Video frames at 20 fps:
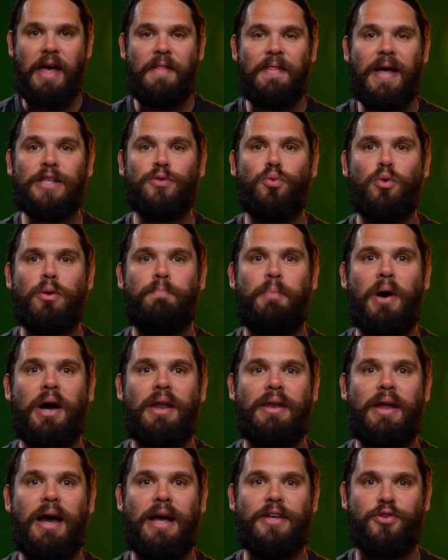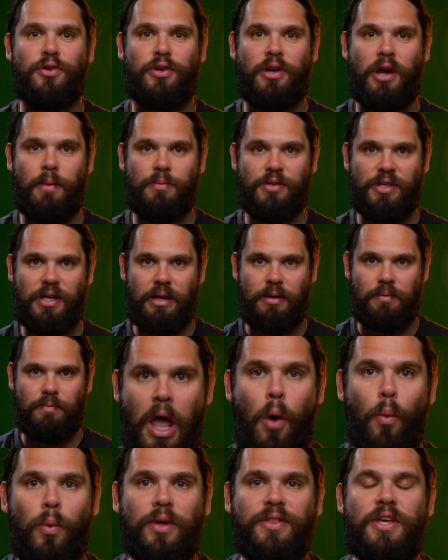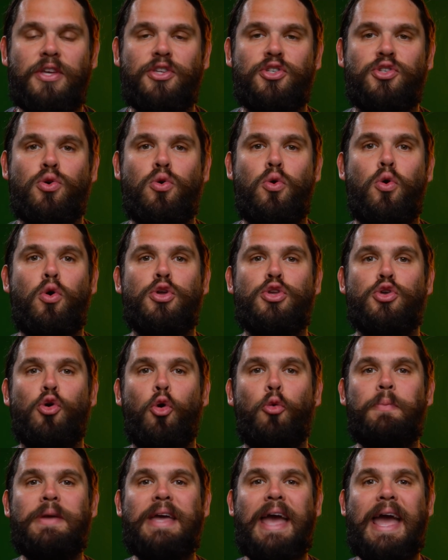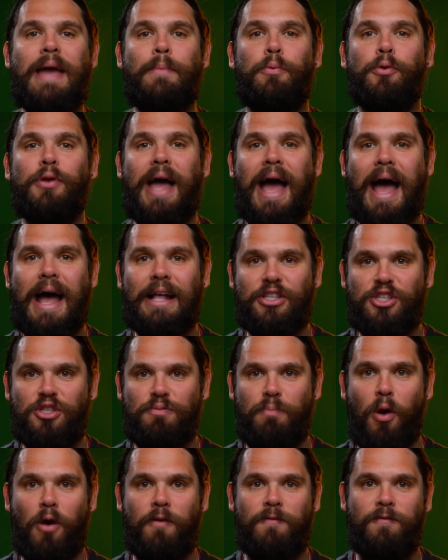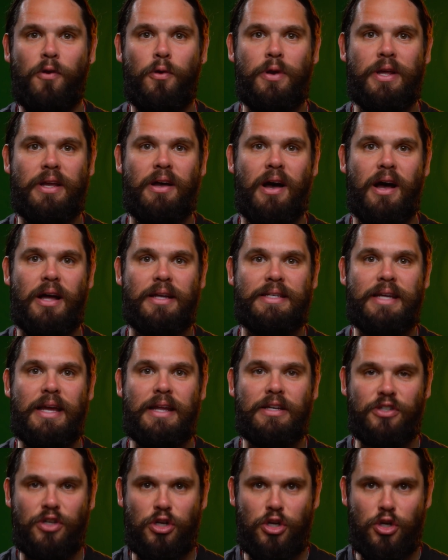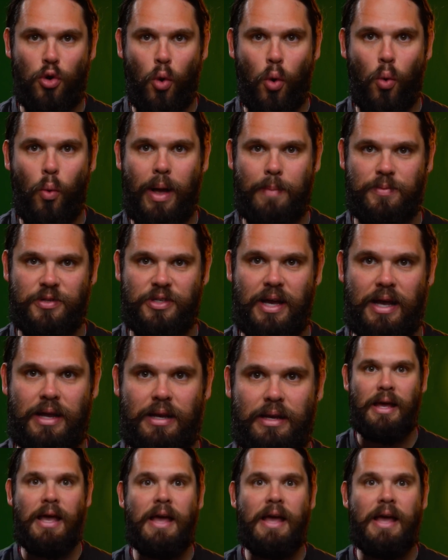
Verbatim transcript: That's where Buttonizer comes in. With this tool, you'll be able to add smart floating content to your website.